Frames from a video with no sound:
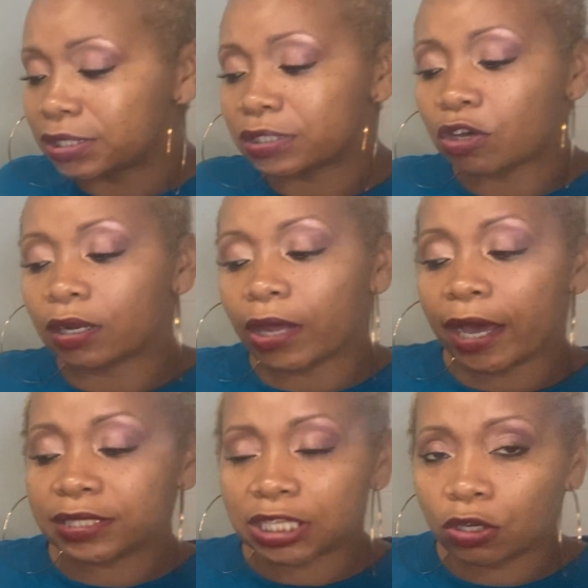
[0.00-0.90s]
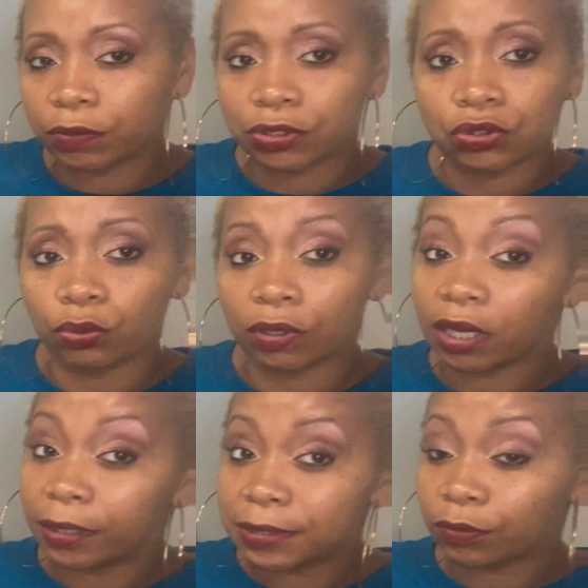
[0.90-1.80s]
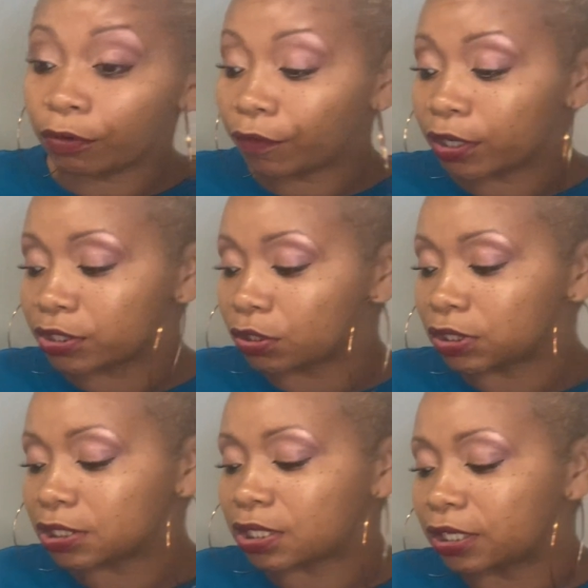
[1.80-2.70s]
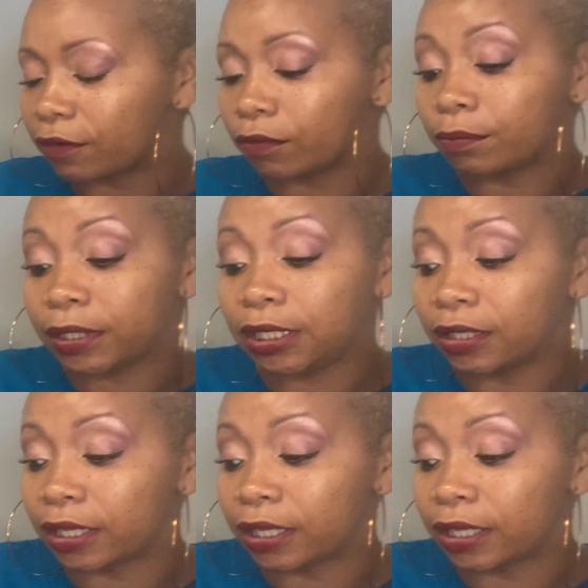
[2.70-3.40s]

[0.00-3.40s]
is gonna last long with this two of cups in reverse so this could definitely